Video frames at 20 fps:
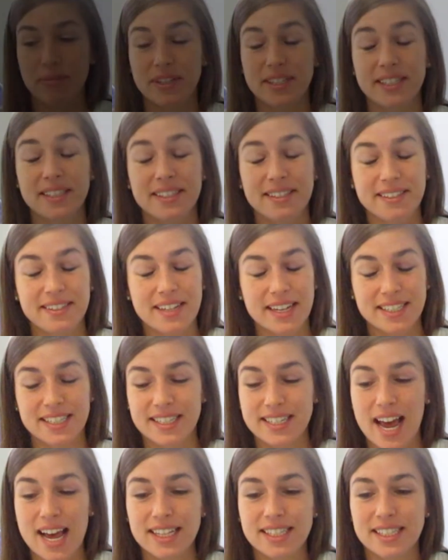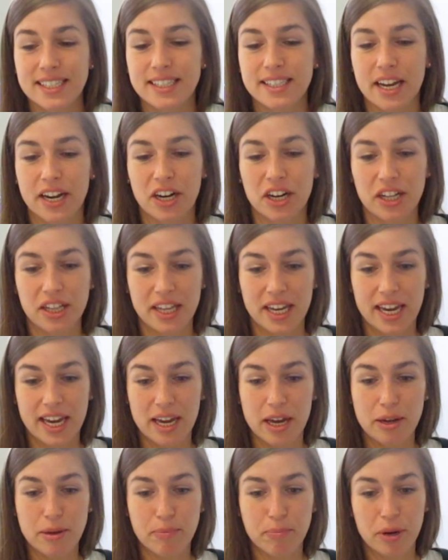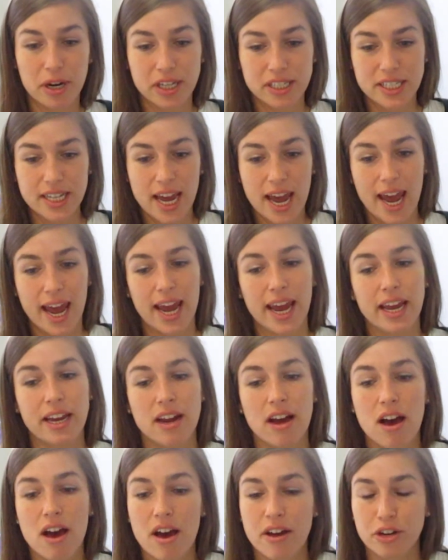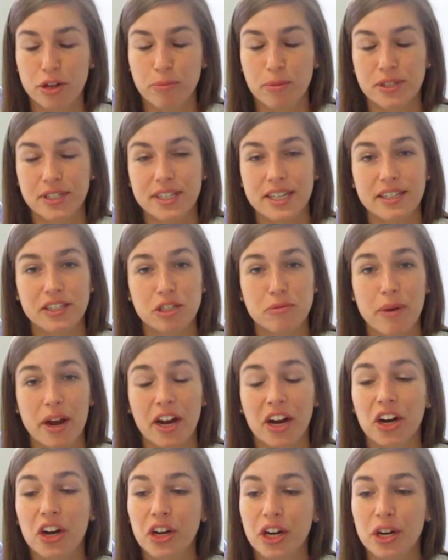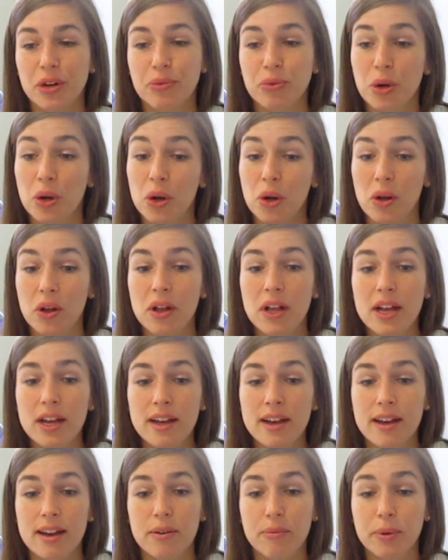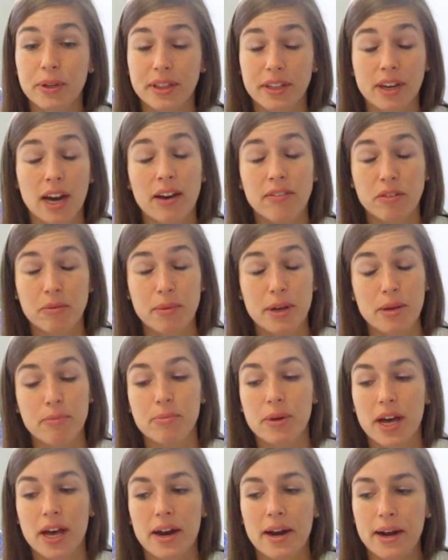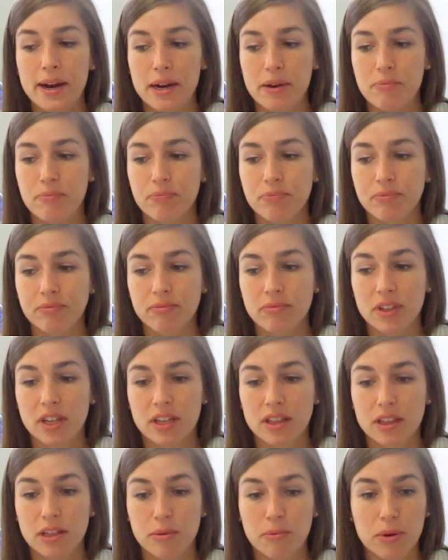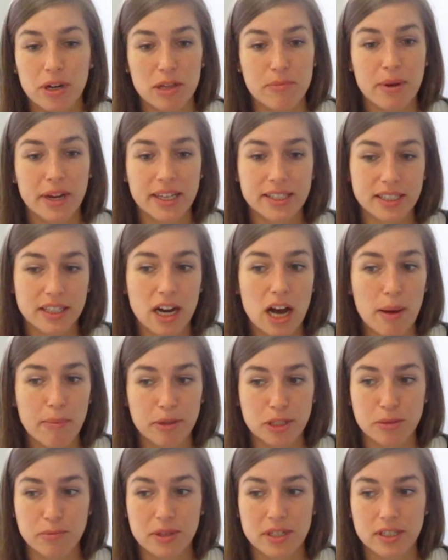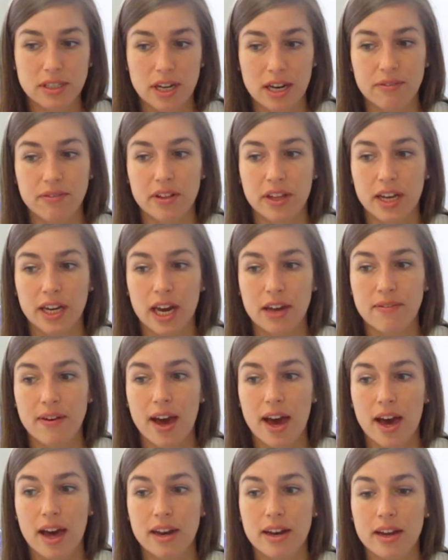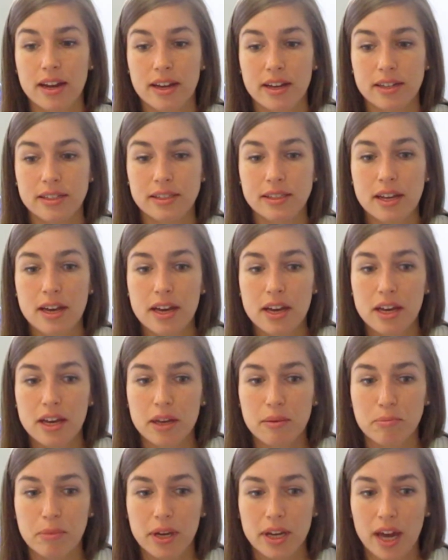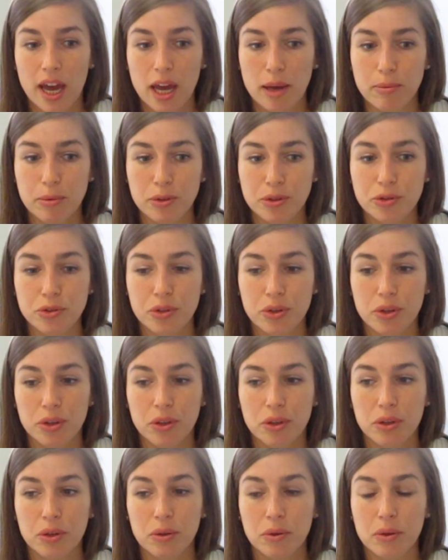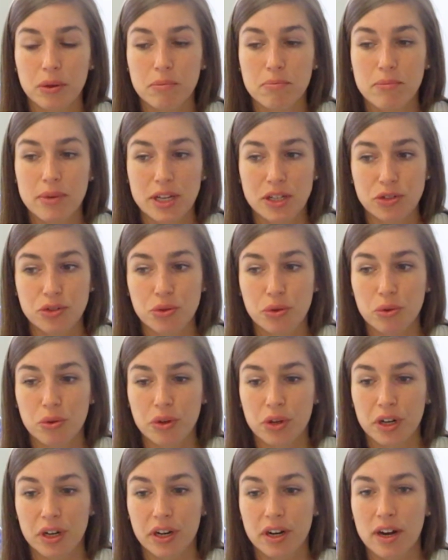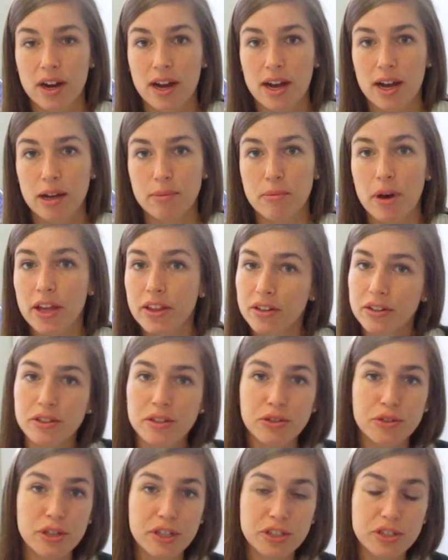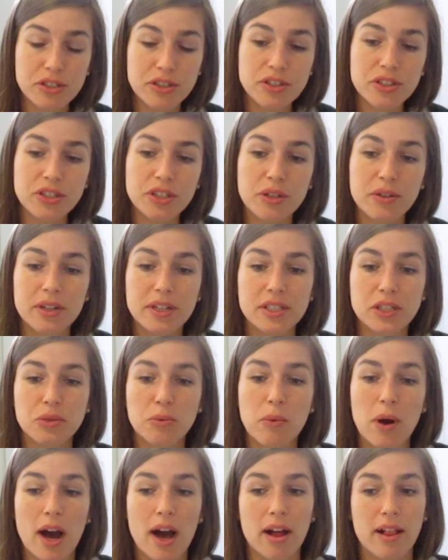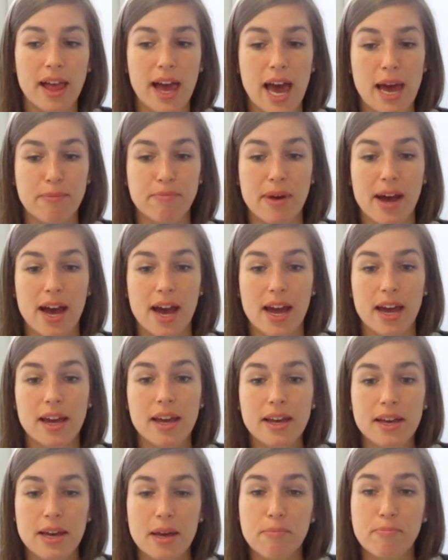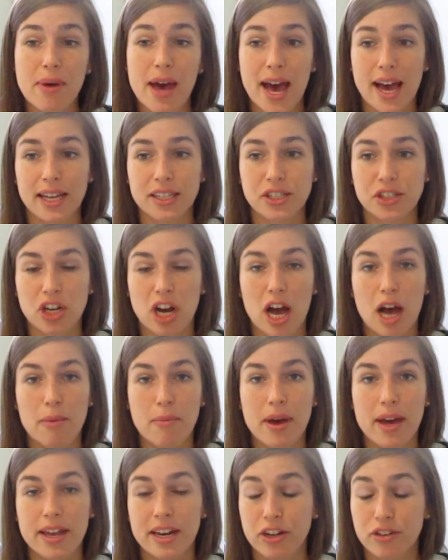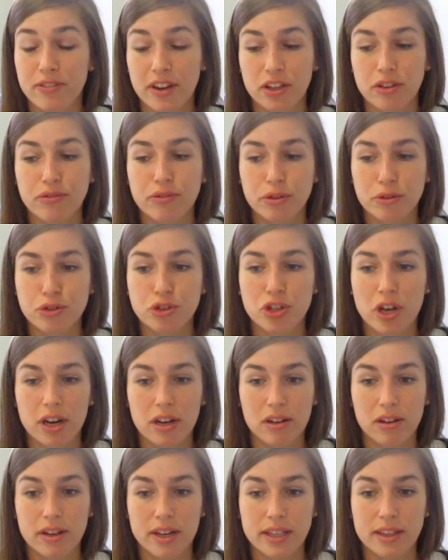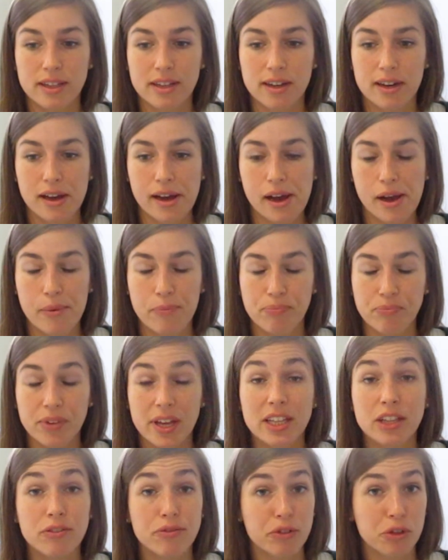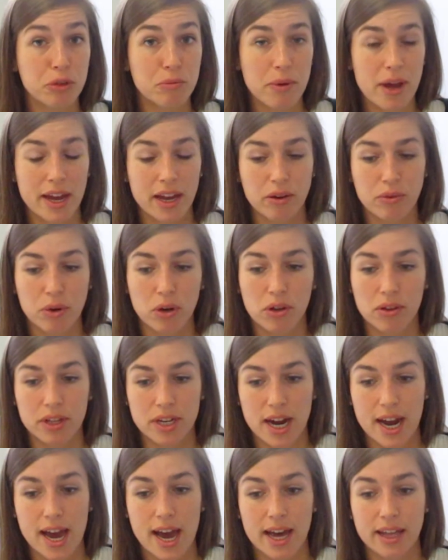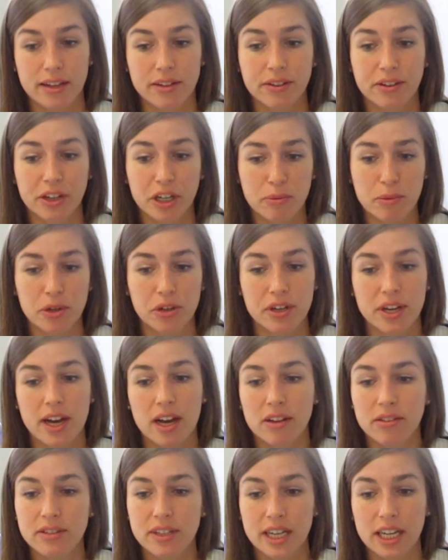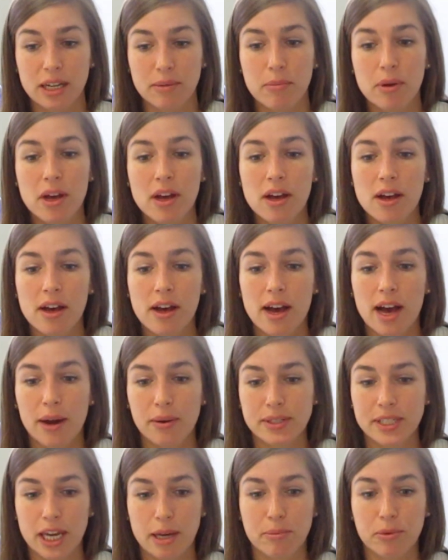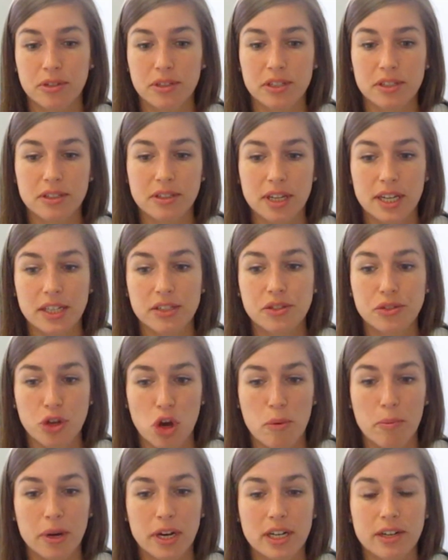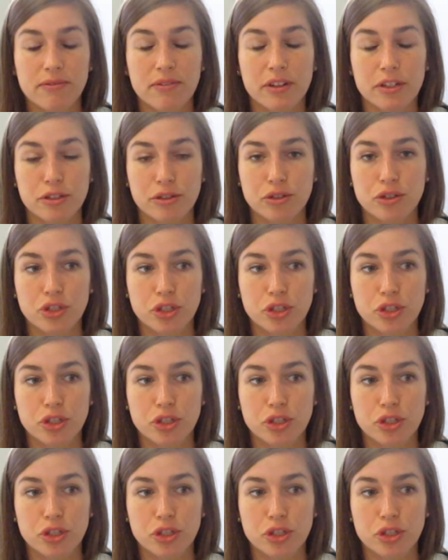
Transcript: This doesn't necessarily pertain 100% to my current role with the government, but one of the biggest accomplishments that I feel like I've had is being able to mentor other nutrition students while at my past job at Interfaith Food Shuttle in the food bank role that I had in their community health team. I was able to see so many different